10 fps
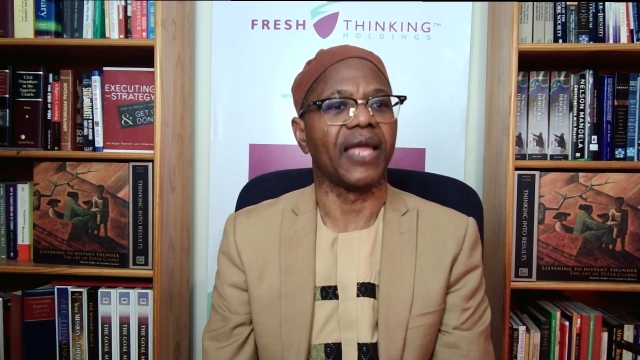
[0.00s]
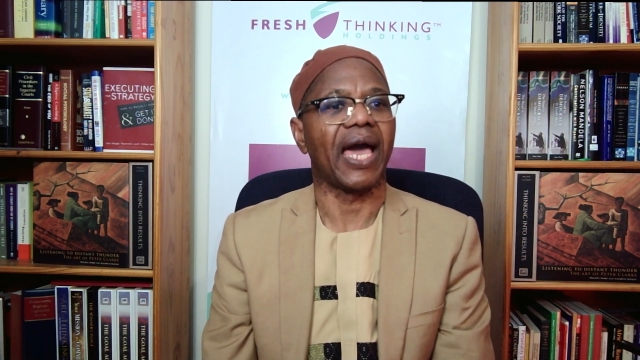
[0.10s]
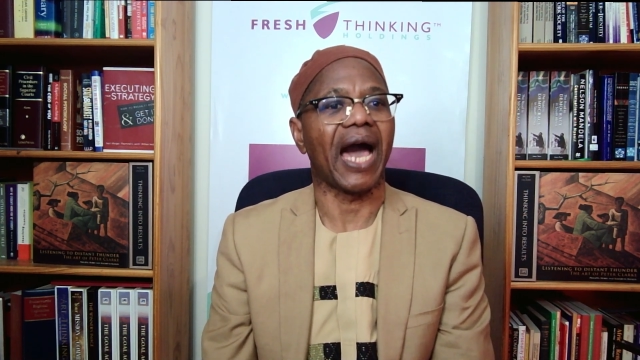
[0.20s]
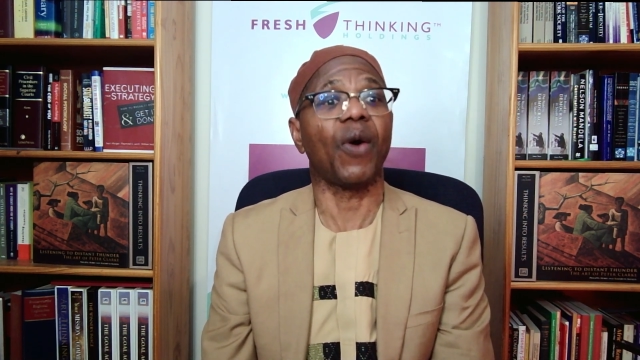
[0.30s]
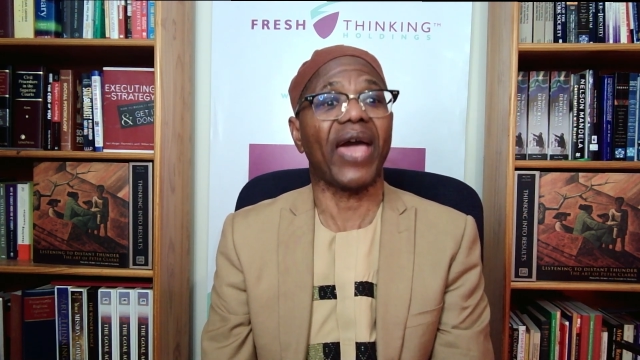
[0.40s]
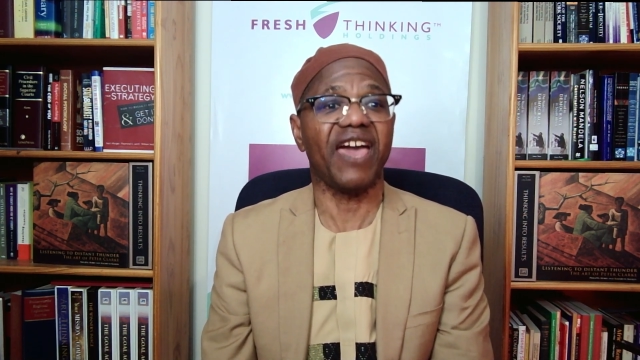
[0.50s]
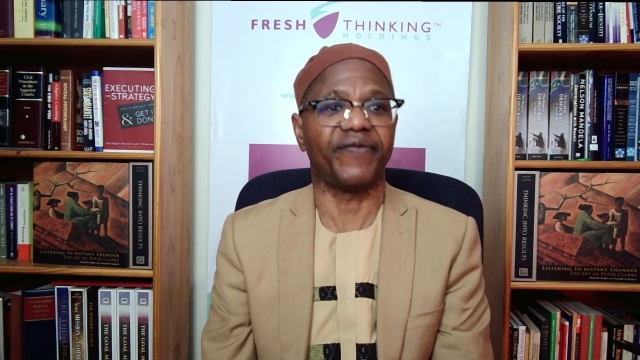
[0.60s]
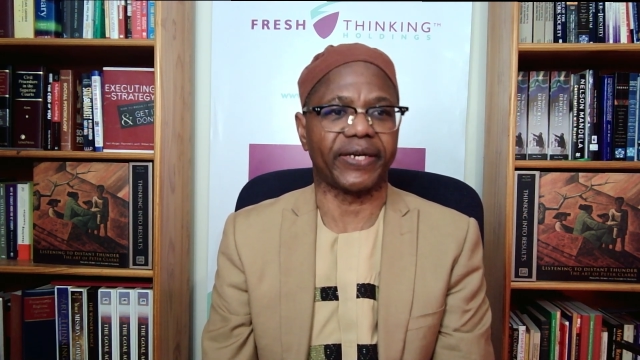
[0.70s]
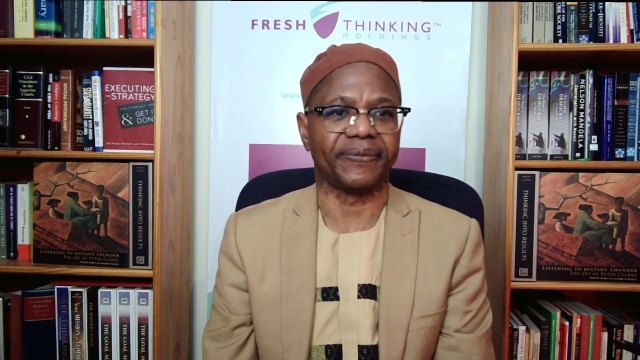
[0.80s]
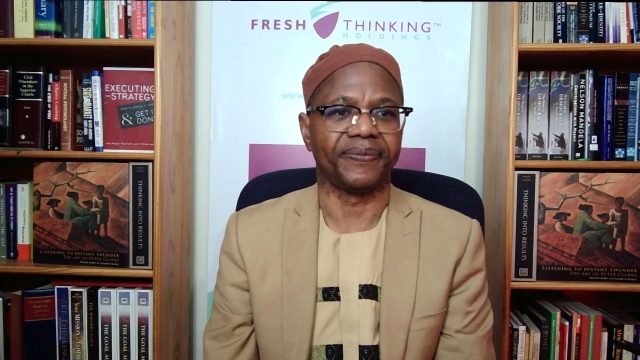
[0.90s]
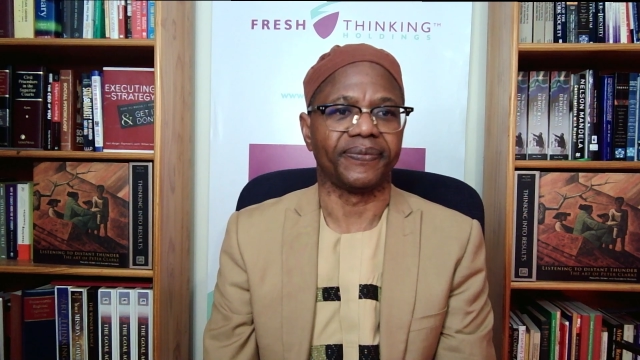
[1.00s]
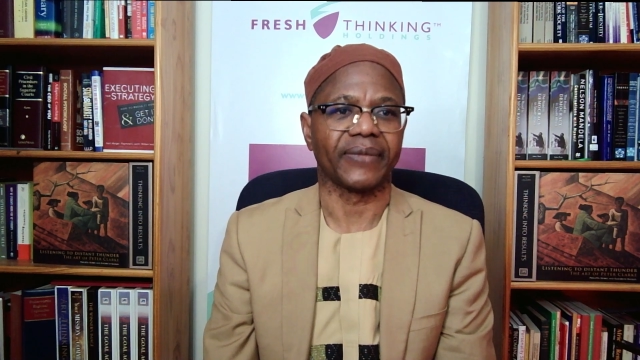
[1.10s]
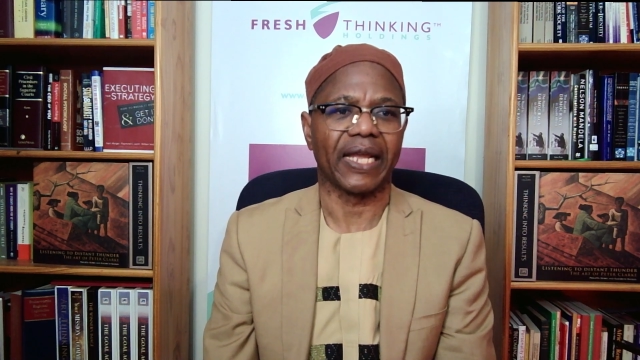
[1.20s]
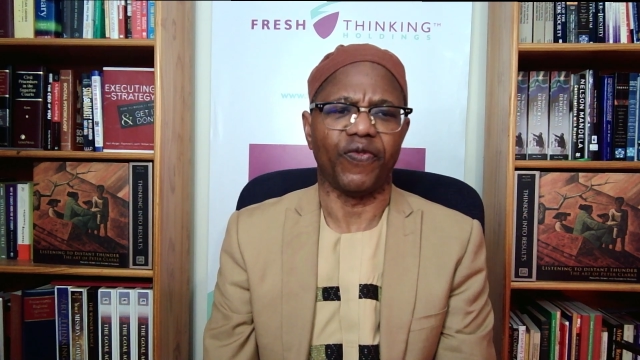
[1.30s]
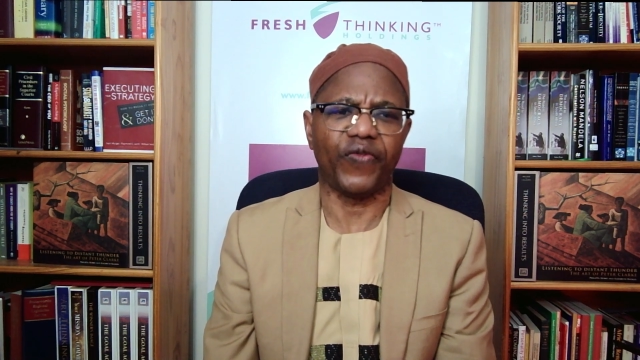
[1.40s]
However,
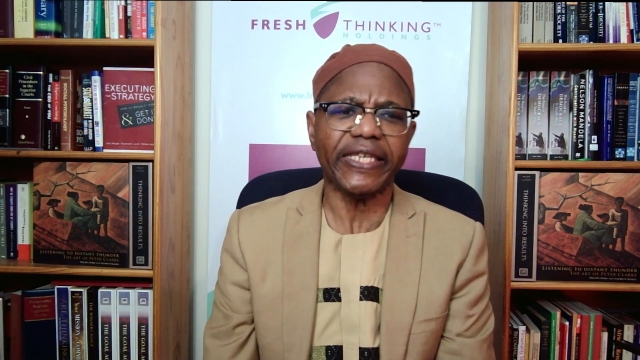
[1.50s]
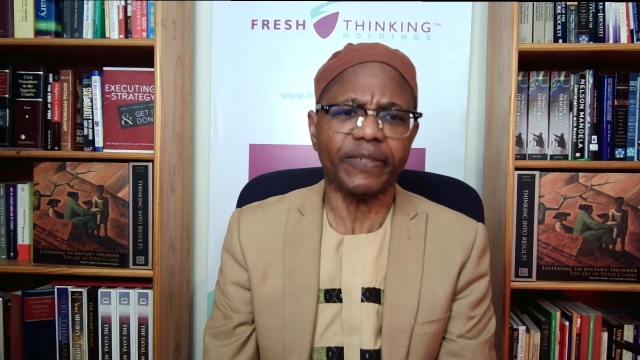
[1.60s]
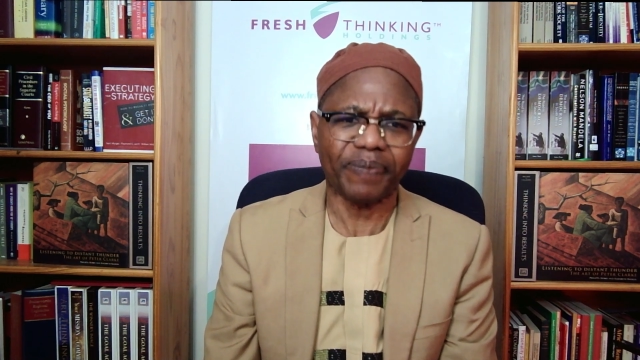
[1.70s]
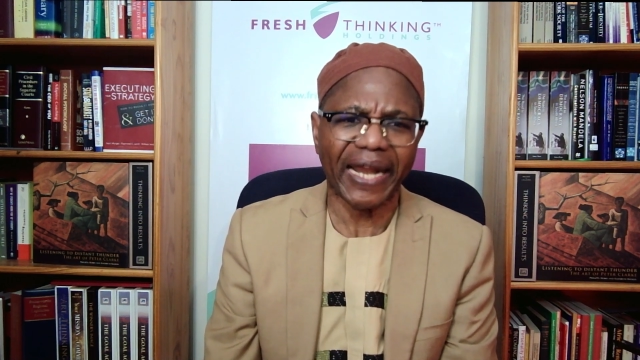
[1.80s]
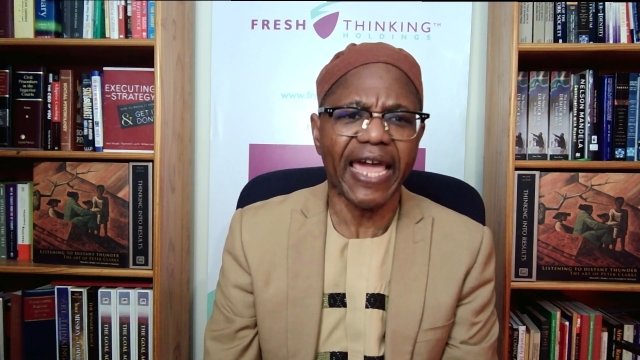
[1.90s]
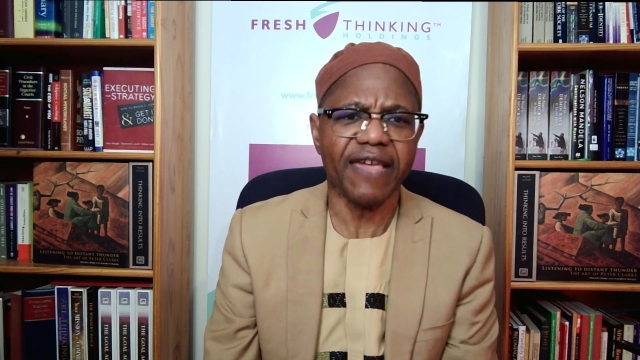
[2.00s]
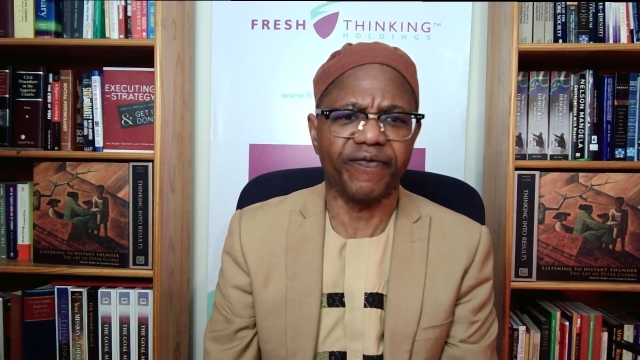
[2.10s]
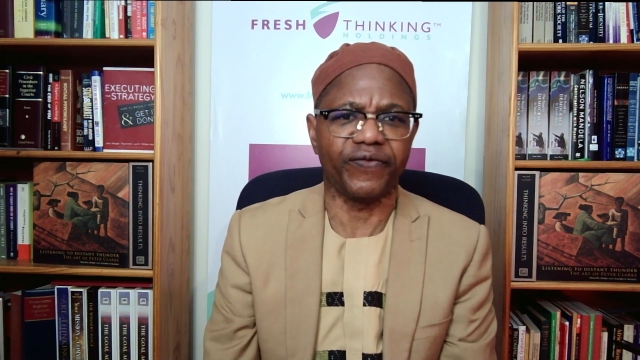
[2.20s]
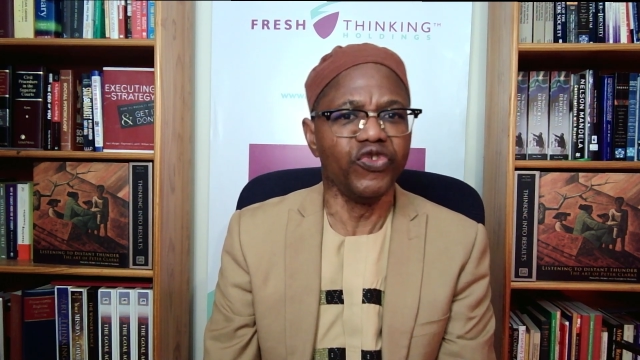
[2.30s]
this brave